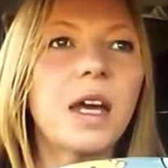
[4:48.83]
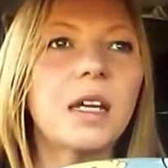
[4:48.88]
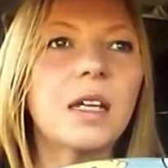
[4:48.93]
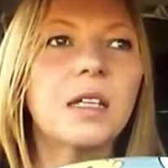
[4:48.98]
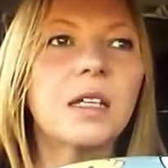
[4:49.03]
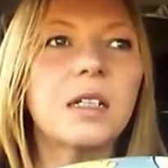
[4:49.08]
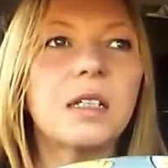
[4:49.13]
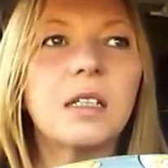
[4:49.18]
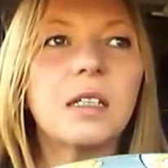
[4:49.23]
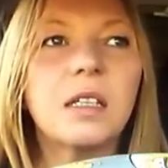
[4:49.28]

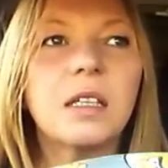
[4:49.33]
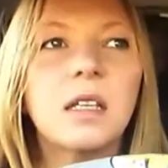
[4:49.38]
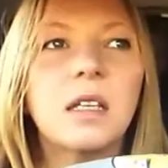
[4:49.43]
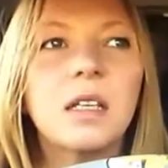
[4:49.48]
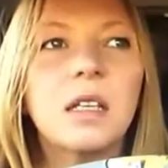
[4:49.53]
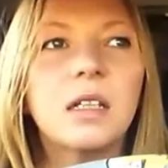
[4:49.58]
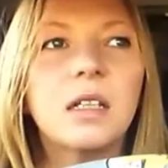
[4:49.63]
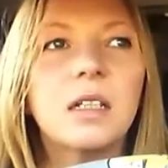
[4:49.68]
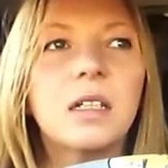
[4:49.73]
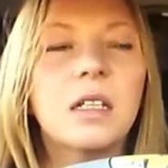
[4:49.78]

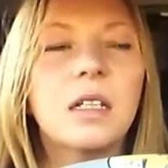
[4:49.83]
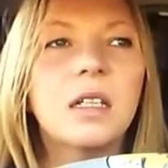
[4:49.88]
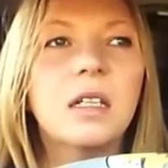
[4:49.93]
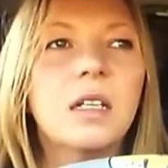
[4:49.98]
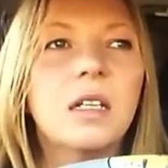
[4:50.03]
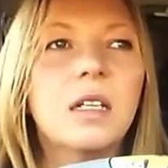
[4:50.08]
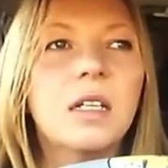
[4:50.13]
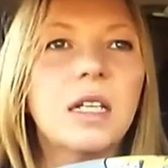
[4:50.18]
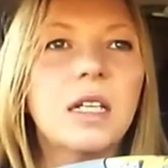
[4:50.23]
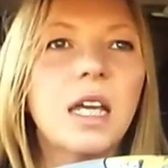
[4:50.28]

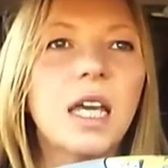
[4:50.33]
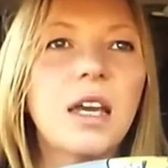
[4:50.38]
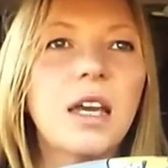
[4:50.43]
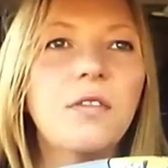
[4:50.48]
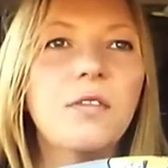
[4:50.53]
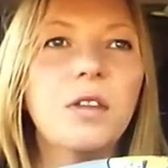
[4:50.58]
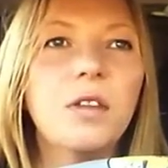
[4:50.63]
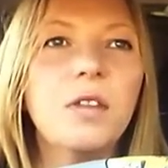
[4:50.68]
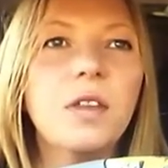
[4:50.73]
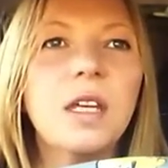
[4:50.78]
So
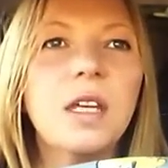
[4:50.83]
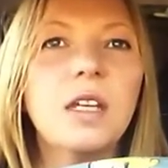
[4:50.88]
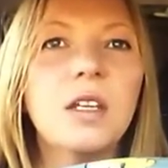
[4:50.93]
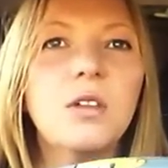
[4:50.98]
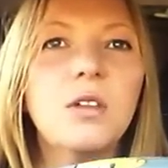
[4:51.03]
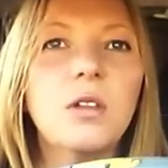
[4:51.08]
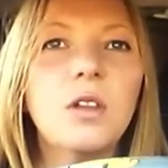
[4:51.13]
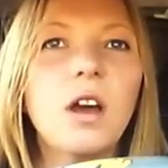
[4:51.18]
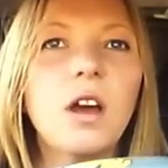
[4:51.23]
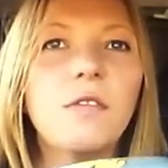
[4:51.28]
everything in
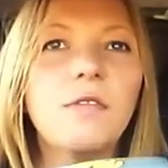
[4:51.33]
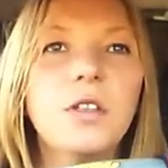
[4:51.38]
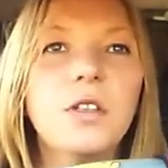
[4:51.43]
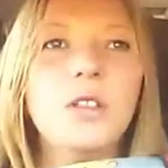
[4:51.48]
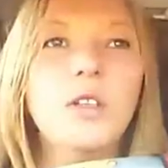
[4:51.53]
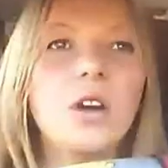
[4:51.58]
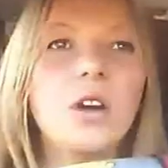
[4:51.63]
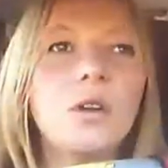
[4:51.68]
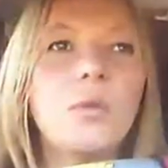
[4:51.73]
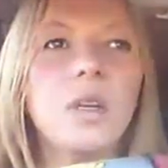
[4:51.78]
your life, you
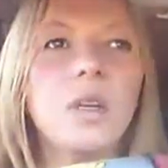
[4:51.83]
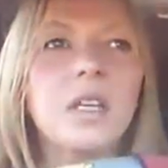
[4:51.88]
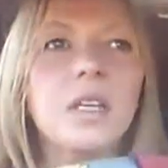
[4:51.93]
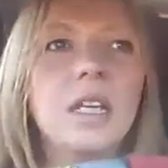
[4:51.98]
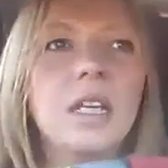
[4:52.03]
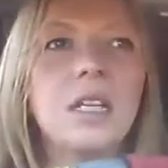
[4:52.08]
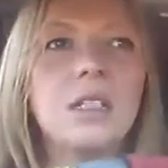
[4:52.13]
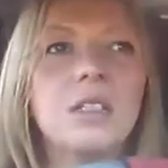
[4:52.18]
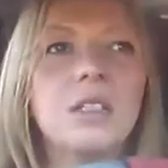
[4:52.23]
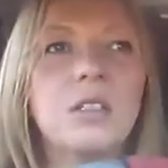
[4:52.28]
know what you
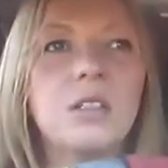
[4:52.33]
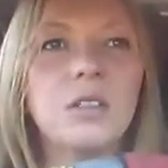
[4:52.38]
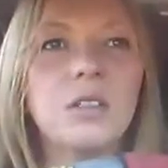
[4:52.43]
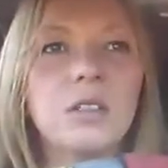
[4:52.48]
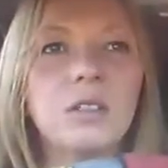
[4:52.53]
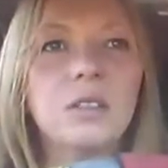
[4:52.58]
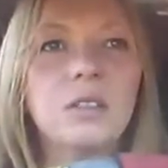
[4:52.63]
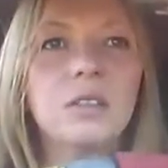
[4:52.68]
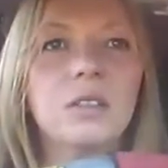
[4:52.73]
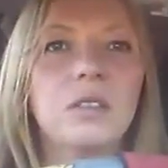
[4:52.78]
need to
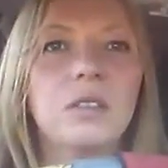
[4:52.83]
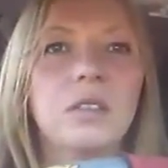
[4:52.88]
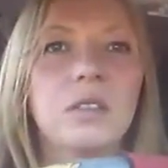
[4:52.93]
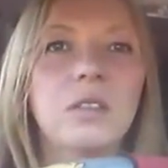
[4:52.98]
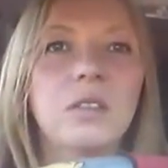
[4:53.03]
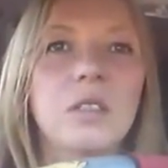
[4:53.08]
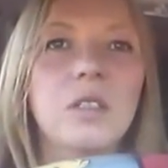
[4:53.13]
do.